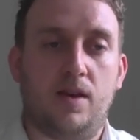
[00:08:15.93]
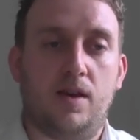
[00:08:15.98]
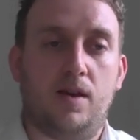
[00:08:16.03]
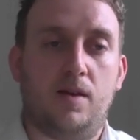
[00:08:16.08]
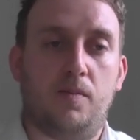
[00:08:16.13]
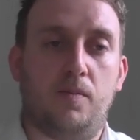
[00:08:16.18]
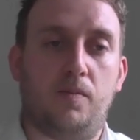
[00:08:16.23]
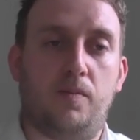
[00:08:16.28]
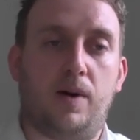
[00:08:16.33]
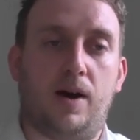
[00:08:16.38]

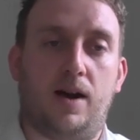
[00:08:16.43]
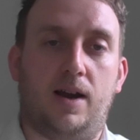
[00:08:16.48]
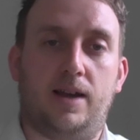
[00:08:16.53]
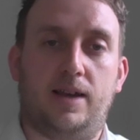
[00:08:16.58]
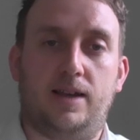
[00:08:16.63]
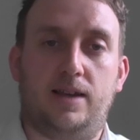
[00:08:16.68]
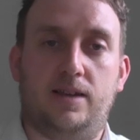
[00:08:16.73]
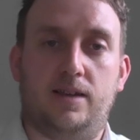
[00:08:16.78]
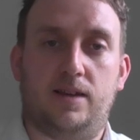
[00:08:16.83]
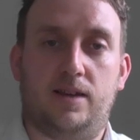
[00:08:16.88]

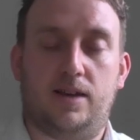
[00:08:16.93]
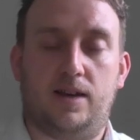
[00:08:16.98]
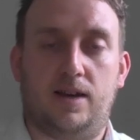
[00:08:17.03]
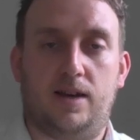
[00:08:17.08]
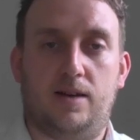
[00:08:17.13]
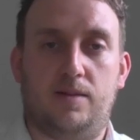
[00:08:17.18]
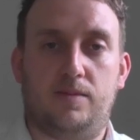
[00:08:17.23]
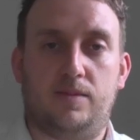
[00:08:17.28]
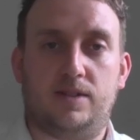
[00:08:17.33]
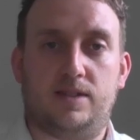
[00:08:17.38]
by
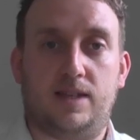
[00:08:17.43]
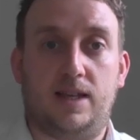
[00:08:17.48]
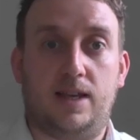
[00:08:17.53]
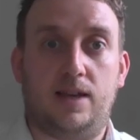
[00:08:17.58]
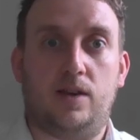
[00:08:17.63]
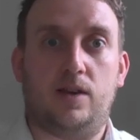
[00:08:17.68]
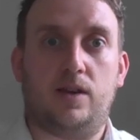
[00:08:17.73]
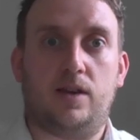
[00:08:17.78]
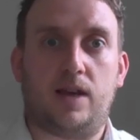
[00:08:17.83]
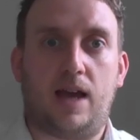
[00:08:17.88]

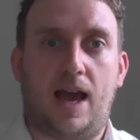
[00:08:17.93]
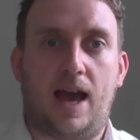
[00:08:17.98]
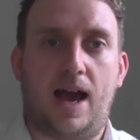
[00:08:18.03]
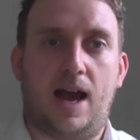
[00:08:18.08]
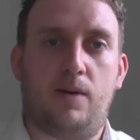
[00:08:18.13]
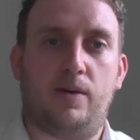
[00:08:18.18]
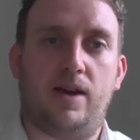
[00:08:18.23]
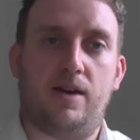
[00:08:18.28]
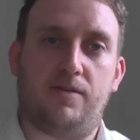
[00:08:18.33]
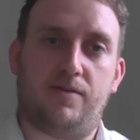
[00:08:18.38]
seeing
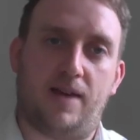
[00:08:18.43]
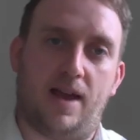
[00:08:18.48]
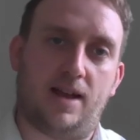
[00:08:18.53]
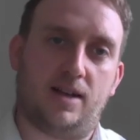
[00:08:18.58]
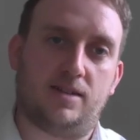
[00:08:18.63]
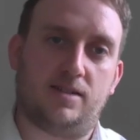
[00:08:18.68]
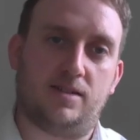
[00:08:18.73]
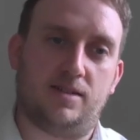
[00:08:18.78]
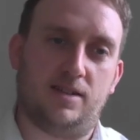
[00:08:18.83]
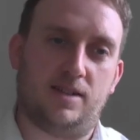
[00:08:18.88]
how it
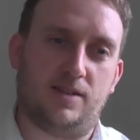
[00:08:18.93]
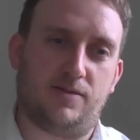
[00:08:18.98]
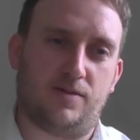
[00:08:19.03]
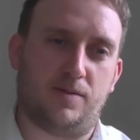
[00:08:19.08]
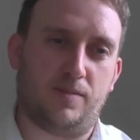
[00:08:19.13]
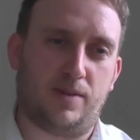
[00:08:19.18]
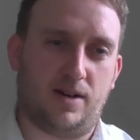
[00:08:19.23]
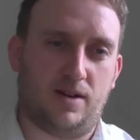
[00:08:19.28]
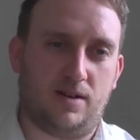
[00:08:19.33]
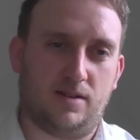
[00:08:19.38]
affects the
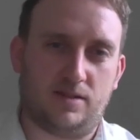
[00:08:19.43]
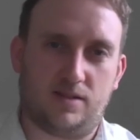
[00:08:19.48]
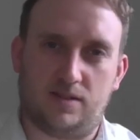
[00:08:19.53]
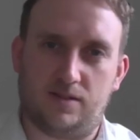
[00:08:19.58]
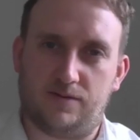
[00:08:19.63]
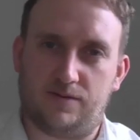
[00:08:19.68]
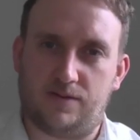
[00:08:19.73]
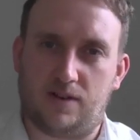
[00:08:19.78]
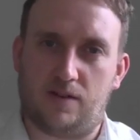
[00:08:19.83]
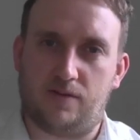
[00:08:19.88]
different parts
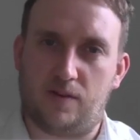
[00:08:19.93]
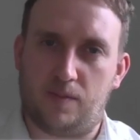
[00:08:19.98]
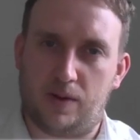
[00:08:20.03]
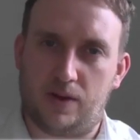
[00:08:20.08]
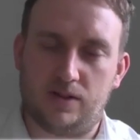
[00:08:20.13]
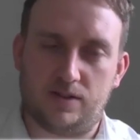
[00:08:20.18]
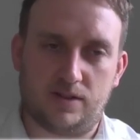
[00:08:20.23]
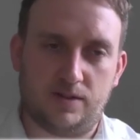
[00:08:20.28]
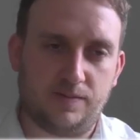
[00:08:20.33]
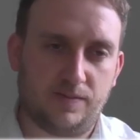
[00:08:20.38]
of a
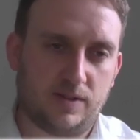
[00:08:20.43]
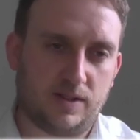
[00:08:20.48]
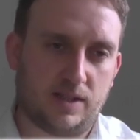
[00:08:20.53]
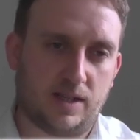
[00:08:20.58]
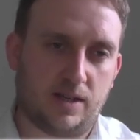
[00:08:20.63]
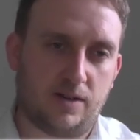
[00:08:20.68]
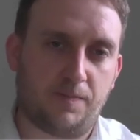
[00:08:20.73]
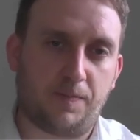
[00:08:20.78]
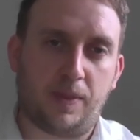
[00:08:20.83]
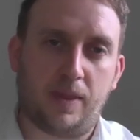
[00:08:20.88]
person.
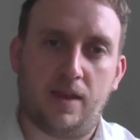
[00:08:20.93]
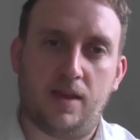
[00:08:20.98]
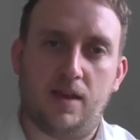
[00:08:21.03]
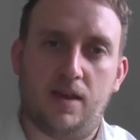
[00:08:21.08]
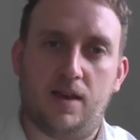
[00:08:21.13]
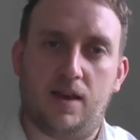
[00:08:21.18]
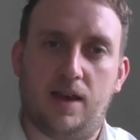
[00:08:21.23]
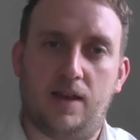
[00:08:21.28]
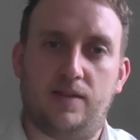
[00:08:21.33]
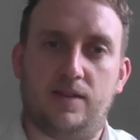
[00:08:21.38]
So
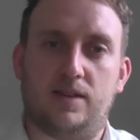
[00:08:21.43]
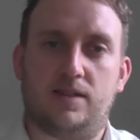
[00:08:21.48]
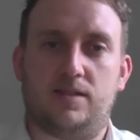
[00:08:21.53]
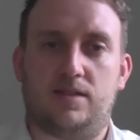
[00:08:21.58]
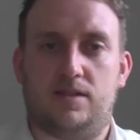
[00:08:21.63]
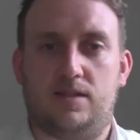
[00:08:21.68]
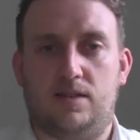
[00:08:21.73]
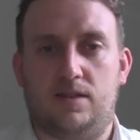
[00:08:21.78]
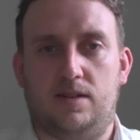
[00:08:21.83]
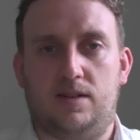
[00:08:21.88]
in
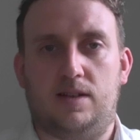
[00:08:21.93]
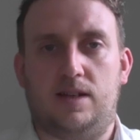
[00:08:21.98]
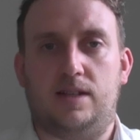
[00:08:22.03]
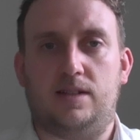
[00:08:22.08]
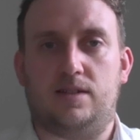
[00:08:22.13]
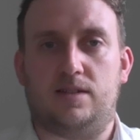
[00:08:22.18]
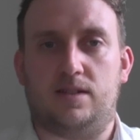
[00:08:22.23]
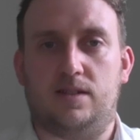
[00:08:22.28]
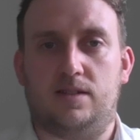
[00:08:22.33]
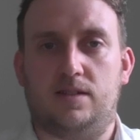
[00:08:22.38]
this
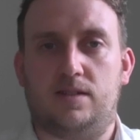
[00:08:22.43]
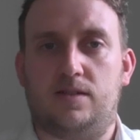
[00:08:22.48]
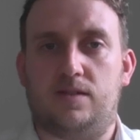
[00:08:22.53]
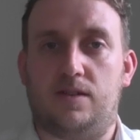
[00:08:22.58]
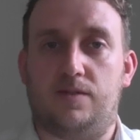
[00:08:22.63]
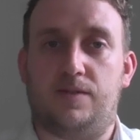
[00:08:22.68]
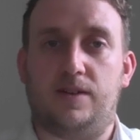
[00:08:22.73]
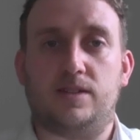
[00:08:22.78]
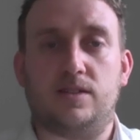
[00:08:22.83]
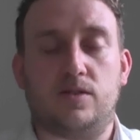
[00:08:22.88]
instance, the
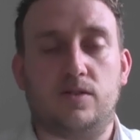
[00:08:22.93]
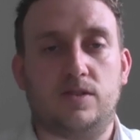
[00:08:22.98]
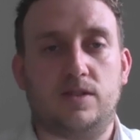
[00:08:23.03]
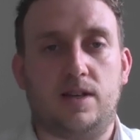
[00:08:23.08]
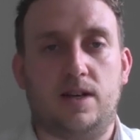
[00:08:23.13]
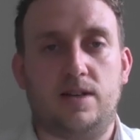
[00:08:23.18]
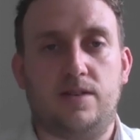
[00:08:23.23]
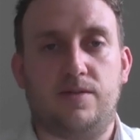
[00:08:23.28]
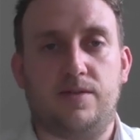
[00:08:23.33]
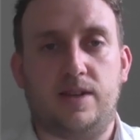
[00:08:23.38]
physical
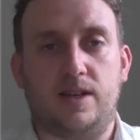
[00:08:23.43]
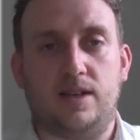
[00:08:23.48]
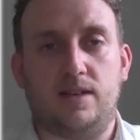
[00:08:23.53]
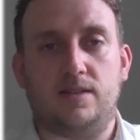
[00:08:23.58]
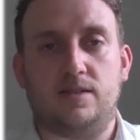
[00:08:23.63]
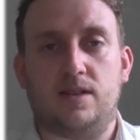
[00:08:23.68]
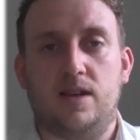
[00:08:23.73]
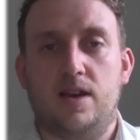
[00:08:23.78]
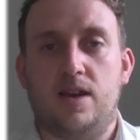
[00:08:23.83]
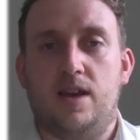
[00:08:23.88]
side of
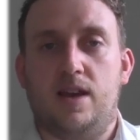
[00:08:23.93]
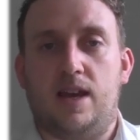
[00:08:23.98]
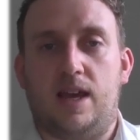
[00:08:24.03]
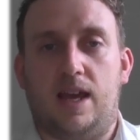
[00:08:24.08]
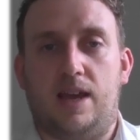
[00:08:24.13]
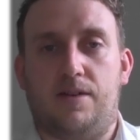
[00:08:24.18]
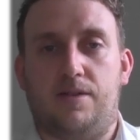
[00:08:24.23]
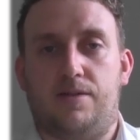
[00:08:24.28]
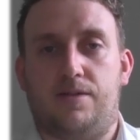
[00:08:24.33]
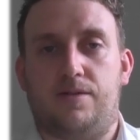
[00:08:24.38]
things,
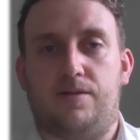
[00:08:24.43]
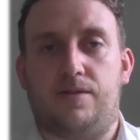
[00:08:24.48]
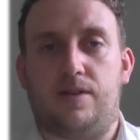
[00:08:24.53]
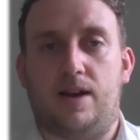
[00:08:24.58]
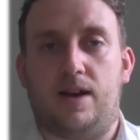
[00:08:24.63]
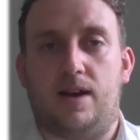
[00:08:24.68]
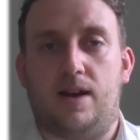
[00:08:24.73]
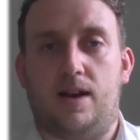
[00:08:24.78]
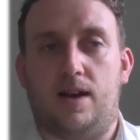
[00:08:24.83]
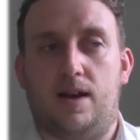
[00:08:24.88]
if
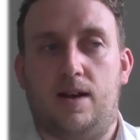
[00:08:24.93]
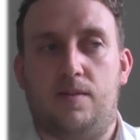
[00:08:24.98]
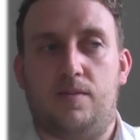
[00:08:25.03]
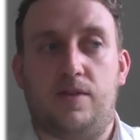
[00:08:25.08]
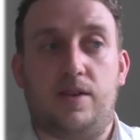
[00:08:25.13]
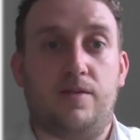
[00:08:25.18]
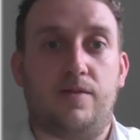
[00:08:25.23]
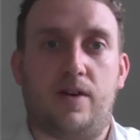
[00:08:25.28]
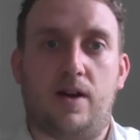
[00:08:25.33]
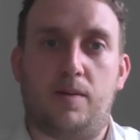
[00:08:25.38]

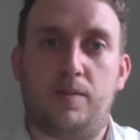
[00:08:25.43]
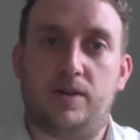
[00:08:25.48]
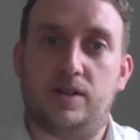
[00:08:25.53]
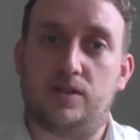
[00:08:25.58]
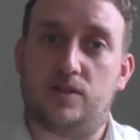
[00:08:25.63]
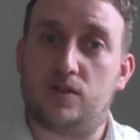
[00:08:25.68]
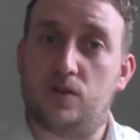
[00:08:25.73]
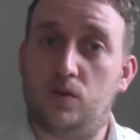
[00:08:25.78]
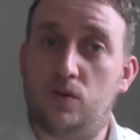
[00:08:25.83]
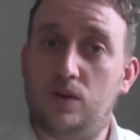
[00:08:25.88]
the environment at
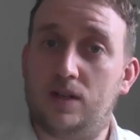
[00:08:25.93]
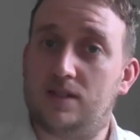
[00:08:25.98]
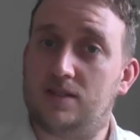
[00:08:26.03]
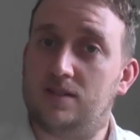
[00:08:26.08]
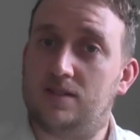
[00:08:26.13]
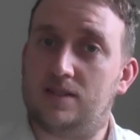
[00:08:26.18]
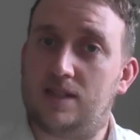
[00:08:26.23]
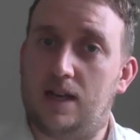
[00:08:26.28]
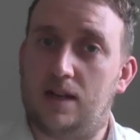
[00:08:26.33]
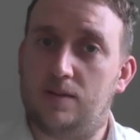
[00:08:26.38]
school isn't
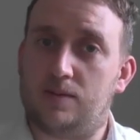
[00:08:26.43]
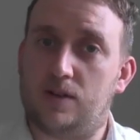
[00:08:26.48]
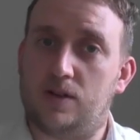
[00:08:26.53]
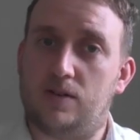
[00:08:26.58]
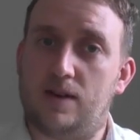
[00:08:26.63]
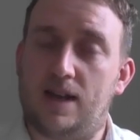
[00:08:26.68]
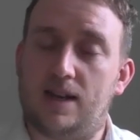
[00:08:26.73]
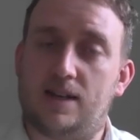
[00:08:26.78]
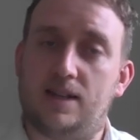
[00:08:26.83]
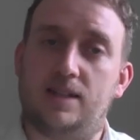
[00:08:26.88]
set up
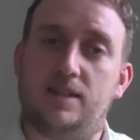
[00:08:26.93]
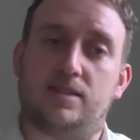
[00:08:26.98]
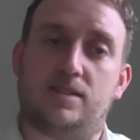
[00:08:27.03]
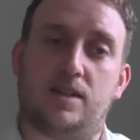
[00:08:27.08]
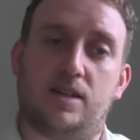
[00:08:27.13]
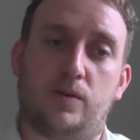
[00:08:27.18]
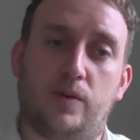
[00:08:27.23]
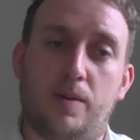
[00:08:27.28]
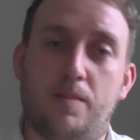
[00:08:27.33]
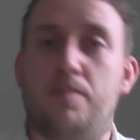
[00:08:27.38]
correctly, it's
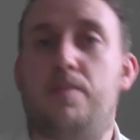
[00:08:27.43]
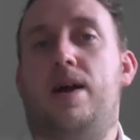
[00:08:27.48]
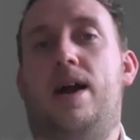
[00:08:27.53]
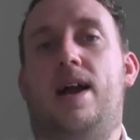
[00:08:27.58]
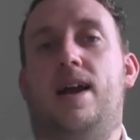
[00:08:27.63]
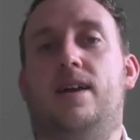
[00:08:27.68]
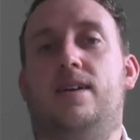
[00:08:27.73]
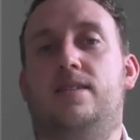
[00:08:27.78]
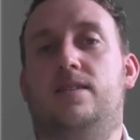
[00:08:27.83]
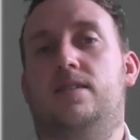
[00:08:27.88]
going to
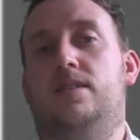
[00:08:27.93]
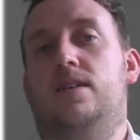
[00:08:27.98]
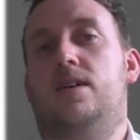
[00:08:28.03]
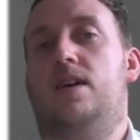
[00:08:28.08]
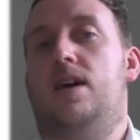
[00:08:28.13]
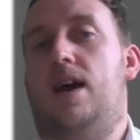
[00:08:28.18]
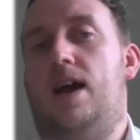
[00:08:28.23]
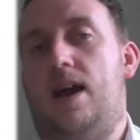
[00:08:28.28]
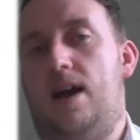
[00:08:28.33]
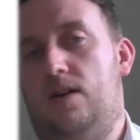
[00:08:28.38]
impact
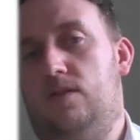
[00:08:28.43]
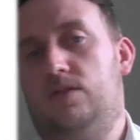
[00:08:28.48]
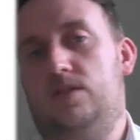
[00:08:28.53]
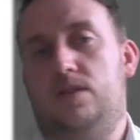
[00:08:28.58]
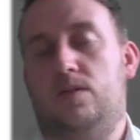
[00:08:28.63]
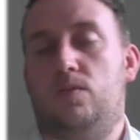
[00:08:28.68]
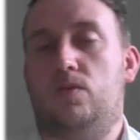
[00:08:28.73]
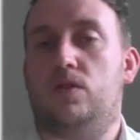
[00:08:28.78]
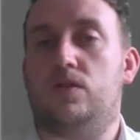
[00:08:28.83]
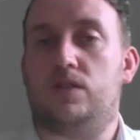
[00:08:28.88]
how
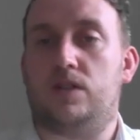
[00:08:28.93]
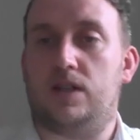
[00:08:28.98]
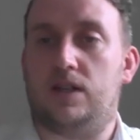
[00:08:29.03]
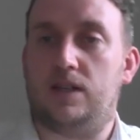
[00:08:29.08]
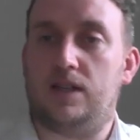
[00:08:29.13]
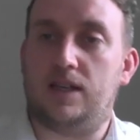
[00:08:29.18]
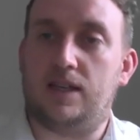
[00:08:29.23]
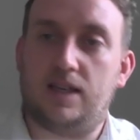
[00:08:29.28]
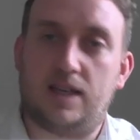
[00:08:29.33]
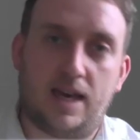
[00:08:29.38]
someone can
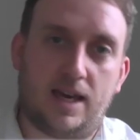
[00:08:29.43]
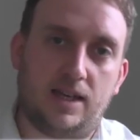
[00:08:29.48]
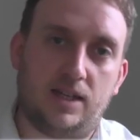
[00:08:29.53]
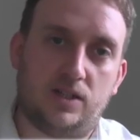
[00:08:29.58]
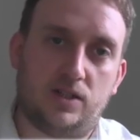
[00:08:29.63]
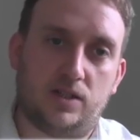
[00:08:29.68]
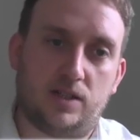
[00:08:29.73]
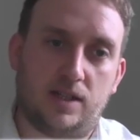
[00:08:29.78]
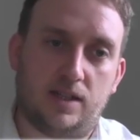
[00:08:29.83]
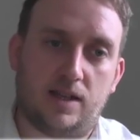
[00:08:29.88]

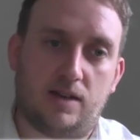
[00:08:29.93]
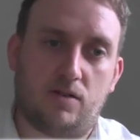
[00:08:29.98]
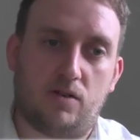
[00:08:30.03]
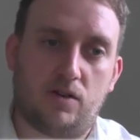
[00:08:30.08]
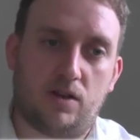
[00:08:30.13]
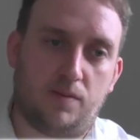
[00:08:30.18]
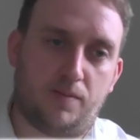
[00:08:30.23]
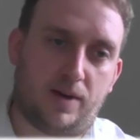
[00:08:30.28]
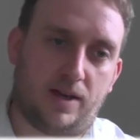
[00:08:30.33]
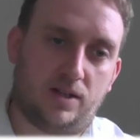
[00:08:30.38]
engage in their
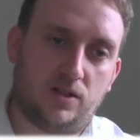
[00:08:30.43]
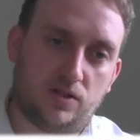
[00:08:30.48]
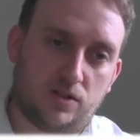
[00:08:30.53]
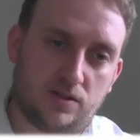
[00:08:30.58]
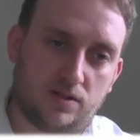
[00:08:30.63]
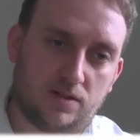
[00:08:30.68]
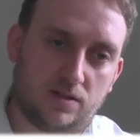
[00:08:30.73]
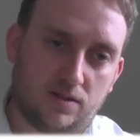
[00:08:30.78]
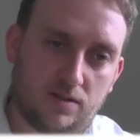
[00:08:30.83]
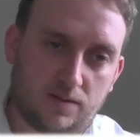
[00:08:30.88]

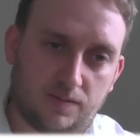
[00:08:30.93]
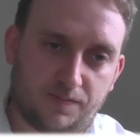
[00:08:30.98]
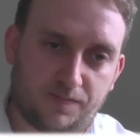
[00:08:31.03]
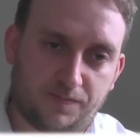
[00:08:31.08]
occupations.